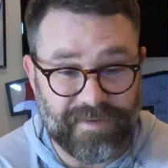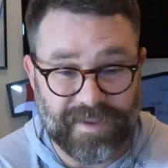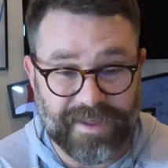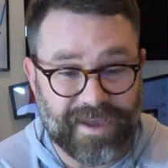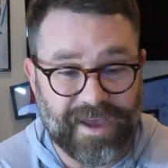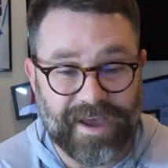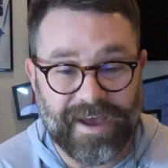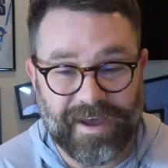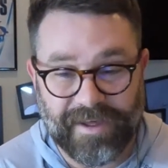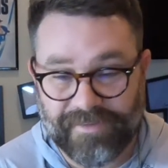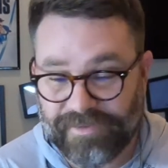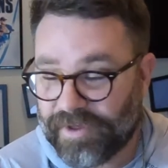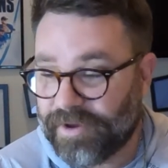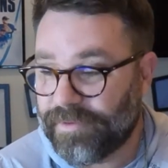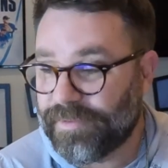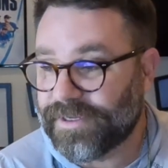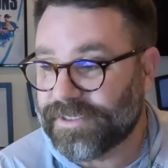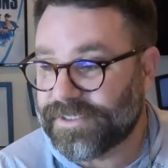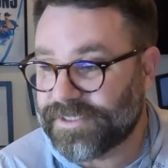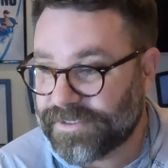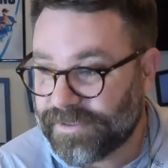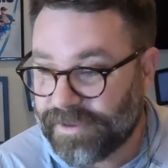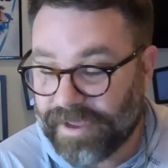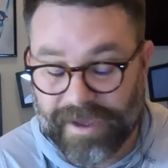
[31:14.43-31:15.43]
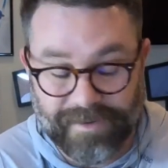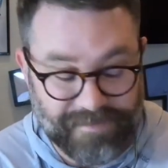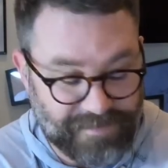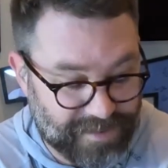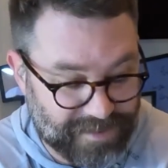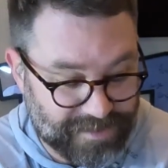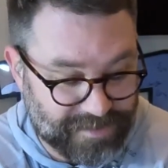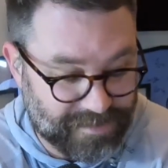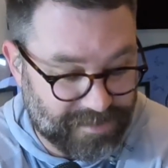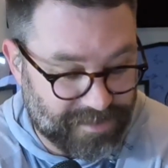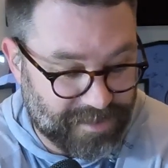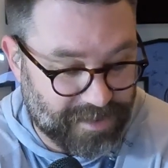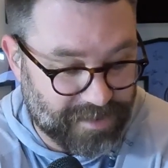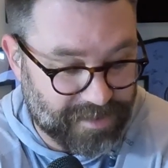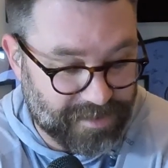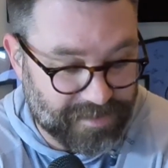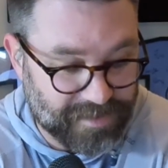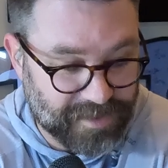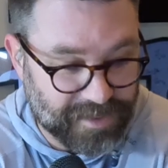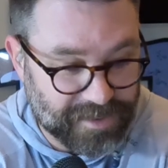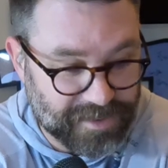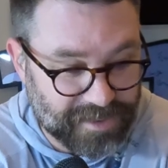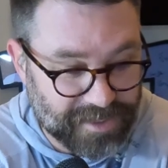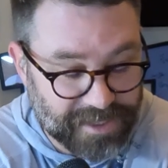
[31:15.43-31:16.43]
Like I thought I did the
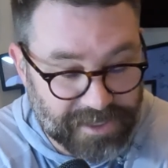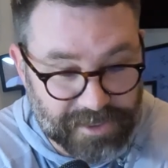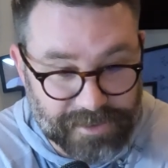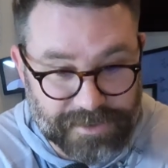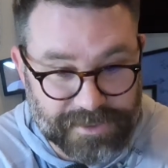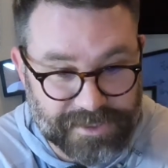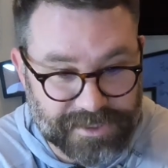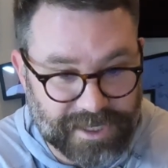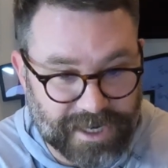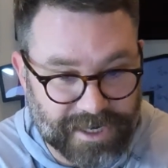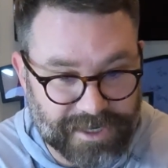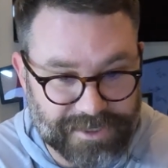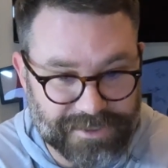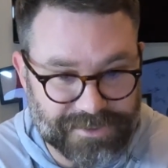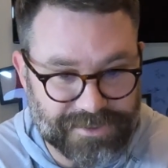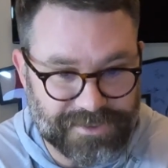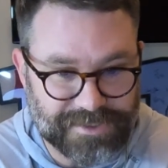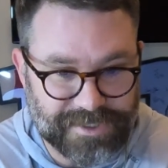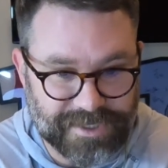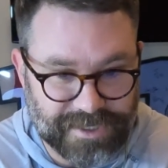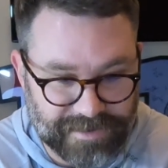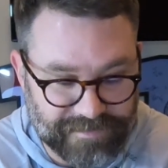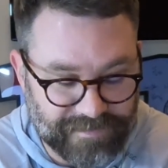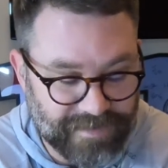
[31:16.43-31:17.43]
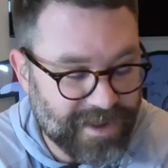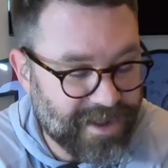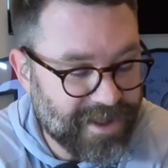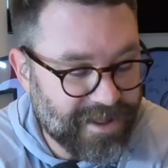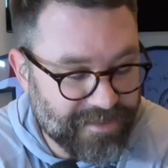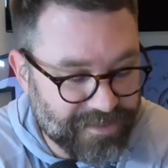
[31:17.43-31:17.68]
little soccer stuff,